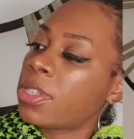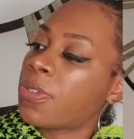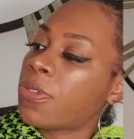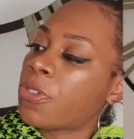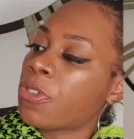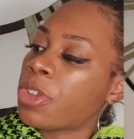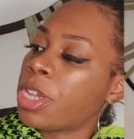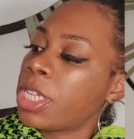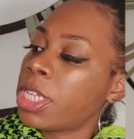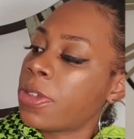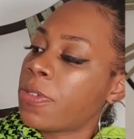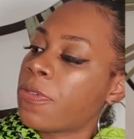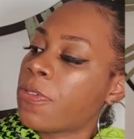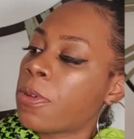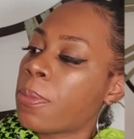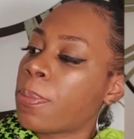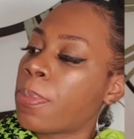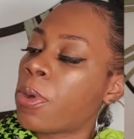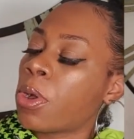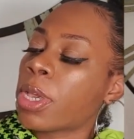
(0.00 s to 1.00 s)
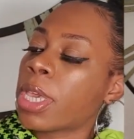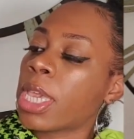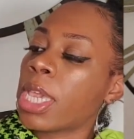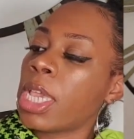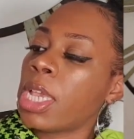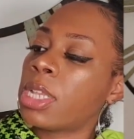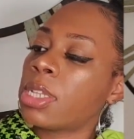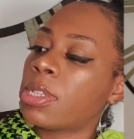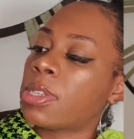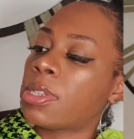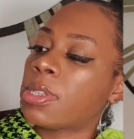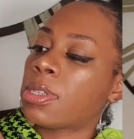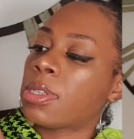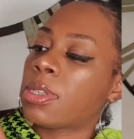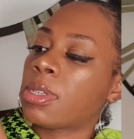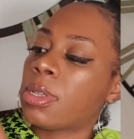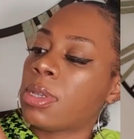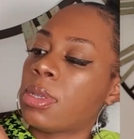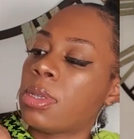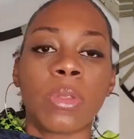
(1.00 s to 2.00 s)
3 different
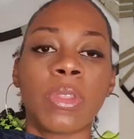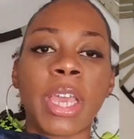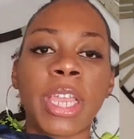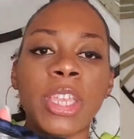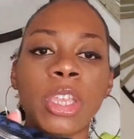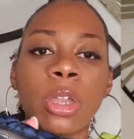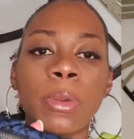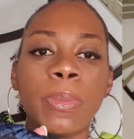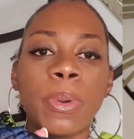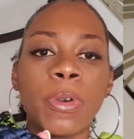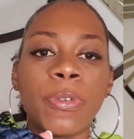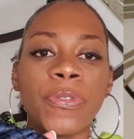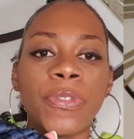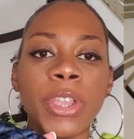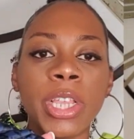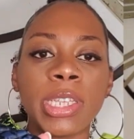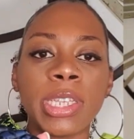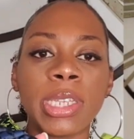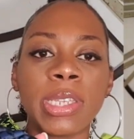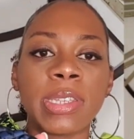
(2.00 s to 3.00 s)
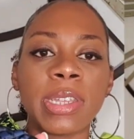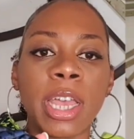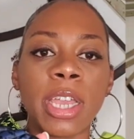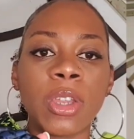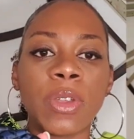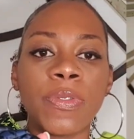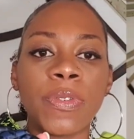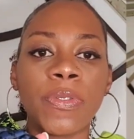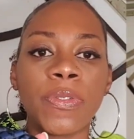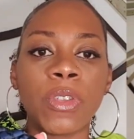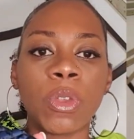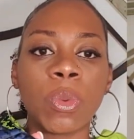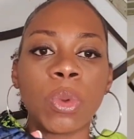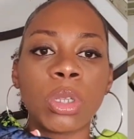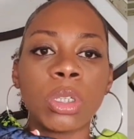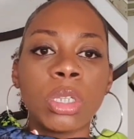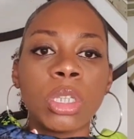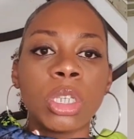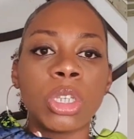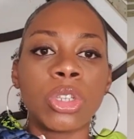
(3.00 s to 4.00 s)
pockets that you can put things inside of if you
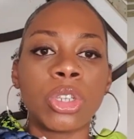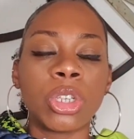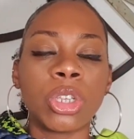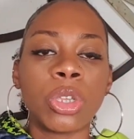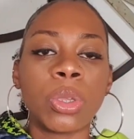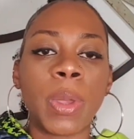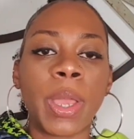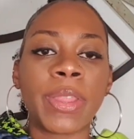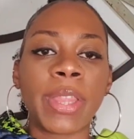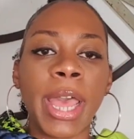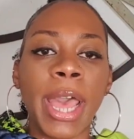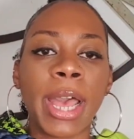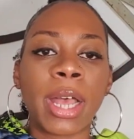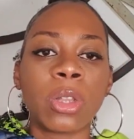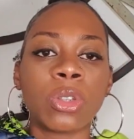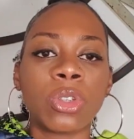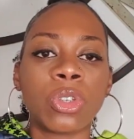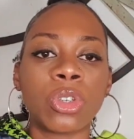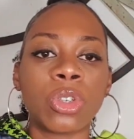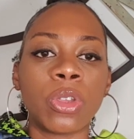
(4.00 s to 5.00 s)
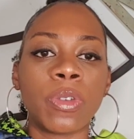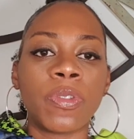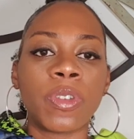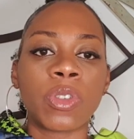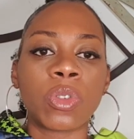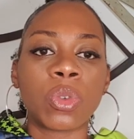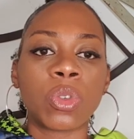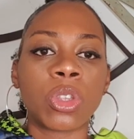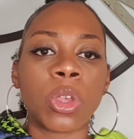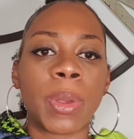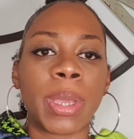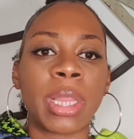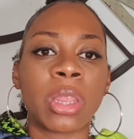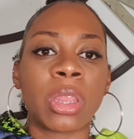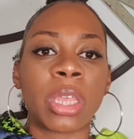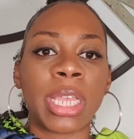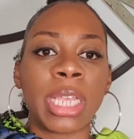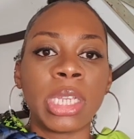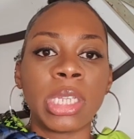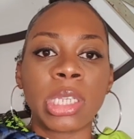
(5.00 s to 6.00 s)
wanted to. And the houndstooth is also in
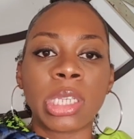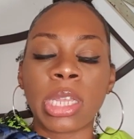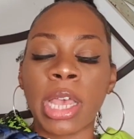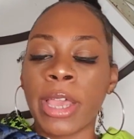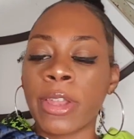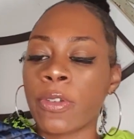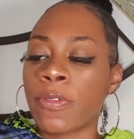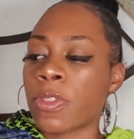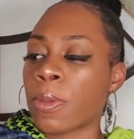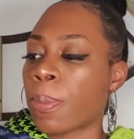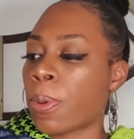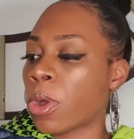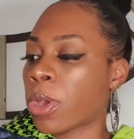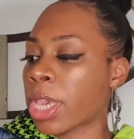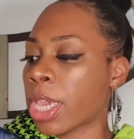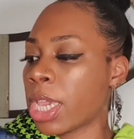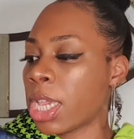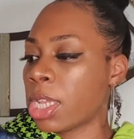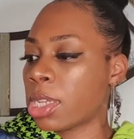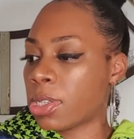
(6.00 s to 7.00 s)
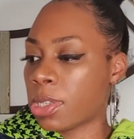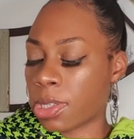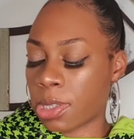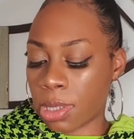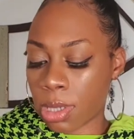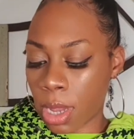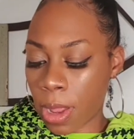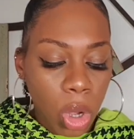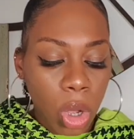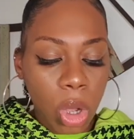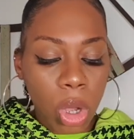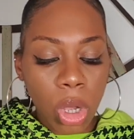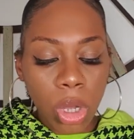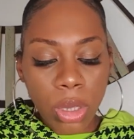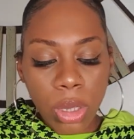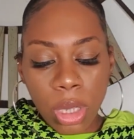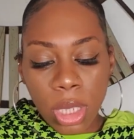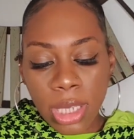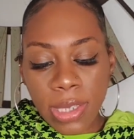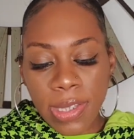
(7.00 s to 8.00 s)
the inside of the pockets.
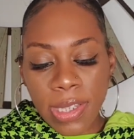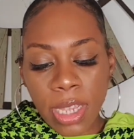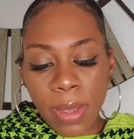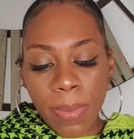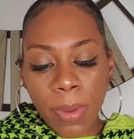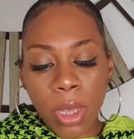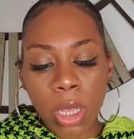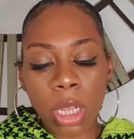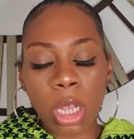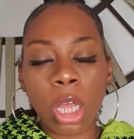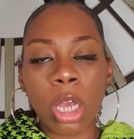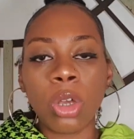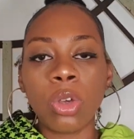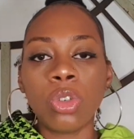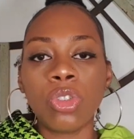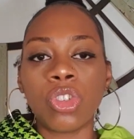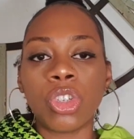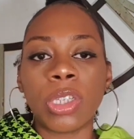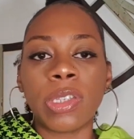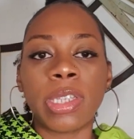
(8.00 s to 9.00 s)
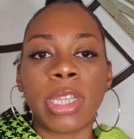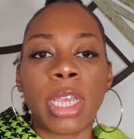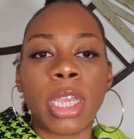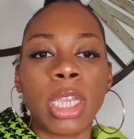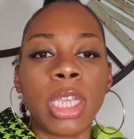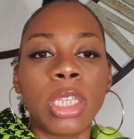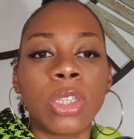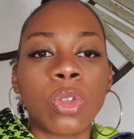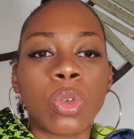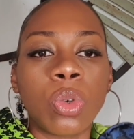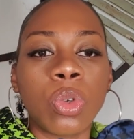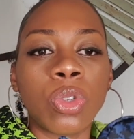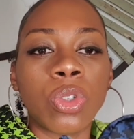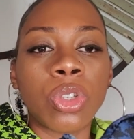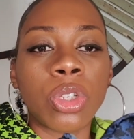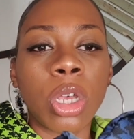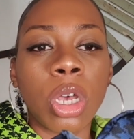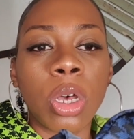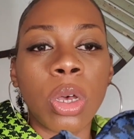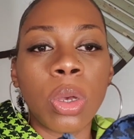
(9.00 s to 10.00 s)
On the zip closures, there is
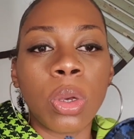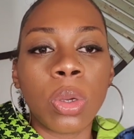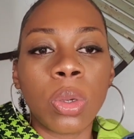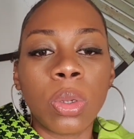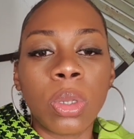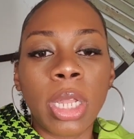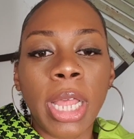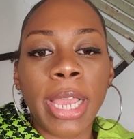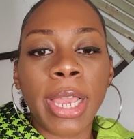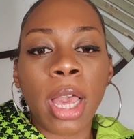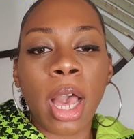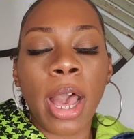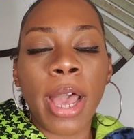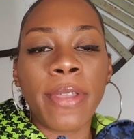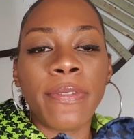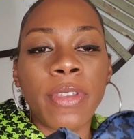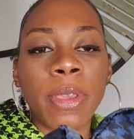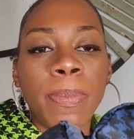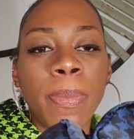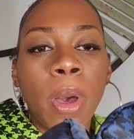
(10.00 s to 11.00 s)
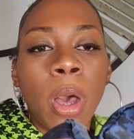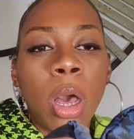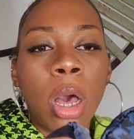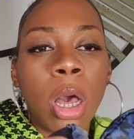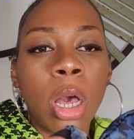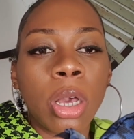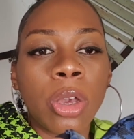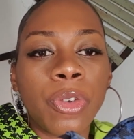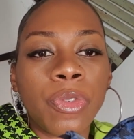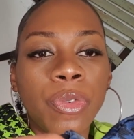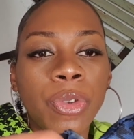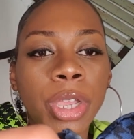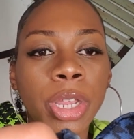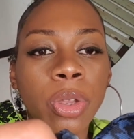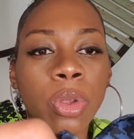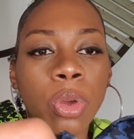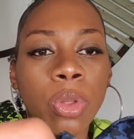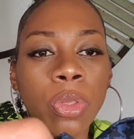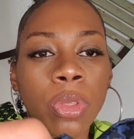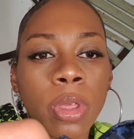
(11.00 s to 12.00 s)
also like Ivy Park written
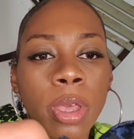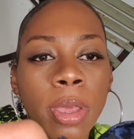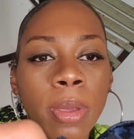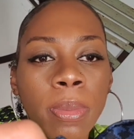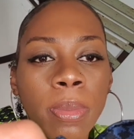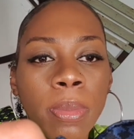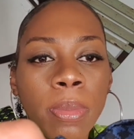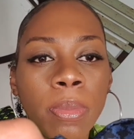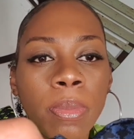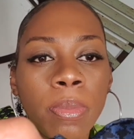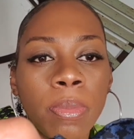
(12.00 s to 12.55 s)
on them.